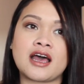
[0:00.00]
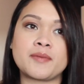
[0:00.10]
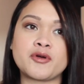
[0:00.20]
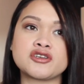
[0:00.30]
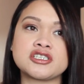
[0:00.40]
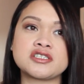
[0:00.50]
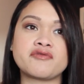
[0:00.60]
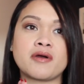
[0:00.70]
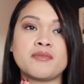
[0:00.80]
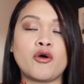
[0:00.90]
I purchased
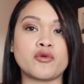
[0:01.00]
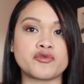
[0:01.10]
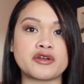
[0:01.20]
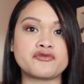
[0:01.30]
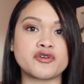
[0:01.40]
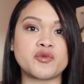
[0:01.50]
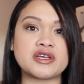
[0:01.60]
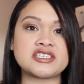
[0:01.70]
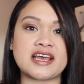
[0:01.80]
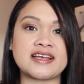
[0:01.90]
from Holt Renfrew,
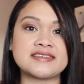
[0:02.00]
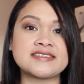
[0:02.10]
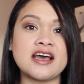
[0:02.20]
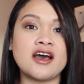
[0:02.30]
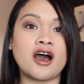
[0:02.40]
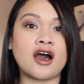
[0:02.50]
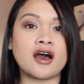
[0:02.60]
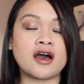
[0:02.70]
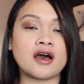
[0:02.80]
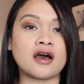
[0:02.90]
which is
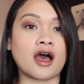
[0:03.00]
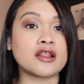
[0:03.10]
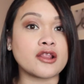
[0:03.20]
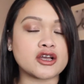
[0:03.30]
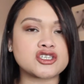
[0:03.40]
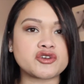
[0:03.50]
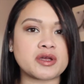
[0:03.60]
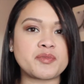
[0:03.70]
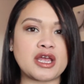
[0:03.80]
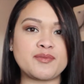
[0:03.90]
a
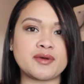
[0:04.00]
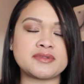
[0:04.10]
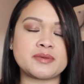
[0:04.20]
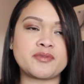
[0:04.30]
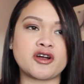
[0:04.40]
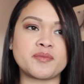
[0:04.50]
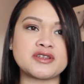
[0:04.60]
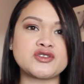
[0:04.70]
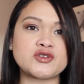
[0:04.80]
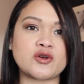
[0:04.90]
luxury premium
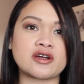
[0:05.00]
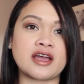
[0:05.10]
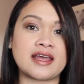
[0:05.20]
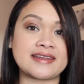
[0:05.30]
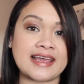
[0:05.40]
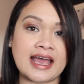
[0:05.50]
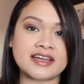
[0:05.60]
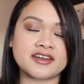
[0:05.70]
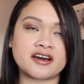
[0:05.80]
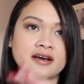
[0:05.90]
department store in
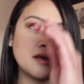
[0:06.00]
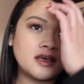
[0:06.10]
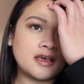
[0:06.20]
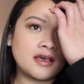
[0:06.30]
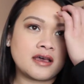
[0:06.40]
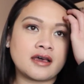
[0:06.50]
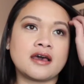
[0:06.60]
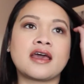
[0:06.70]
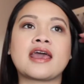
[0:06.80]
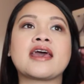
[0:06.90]
Canada.
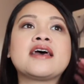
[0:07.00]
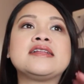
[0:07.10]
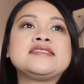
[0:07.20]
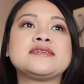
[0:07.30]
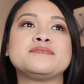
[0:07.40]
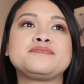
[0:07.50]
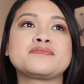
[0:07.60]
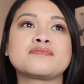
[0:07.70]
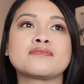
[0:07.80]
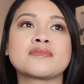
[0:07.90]
And
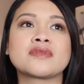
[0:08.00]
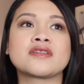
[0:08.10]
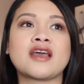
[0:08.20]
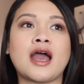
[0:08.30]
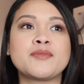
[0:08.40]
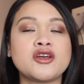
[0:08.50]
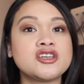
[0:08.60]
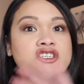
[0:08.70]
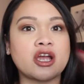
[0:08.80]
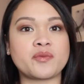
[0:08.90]
I'm going to
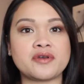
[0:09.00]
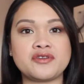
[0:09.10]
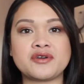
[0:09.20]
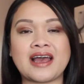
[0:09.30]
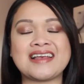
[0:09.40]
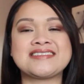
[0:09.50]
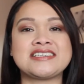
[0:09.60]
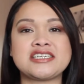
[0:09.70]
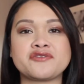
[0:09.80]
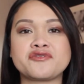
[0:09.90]
share with you guys the
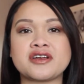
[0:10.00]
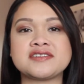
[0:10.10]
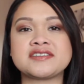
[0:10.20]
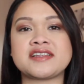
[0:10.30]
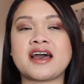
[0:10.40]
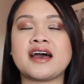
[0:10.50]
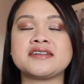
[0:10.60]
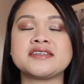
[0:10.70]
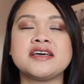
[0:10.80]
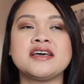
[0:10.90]
difference
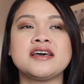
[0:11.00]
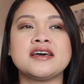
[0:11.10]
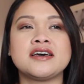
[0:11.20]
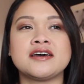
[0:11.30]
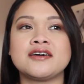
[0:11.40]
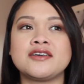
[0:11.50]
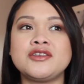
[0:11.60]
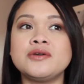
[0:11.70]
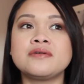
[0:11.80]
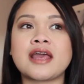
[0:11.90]
that
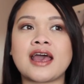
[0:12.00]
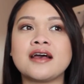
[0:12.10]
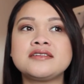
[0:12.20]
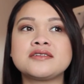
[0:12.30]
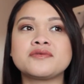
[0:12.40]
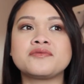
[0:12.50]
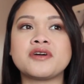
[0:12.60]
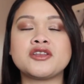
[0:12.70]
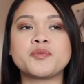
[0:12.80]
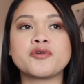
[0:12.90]
you get
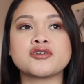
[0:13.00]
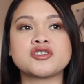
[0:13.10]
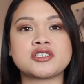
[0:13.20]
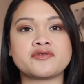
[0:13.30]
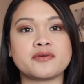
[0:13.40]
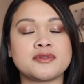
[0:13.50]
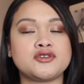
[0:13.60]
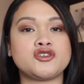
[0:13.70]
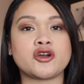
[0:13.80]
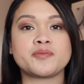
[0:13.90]
when you purchase it from the
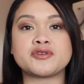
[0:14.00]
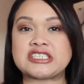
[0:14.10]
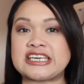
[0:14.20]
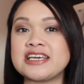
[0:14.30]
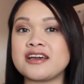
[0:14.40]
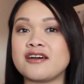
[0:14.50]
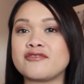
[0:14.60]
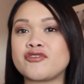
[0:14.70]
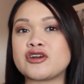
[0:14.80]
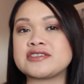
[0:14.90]
Dior boutique
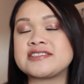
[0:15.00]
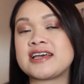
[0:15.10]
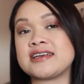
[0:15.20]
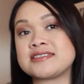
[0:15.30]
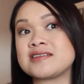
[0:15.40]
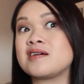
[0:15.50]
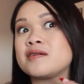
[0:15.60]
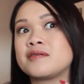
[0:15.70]
versus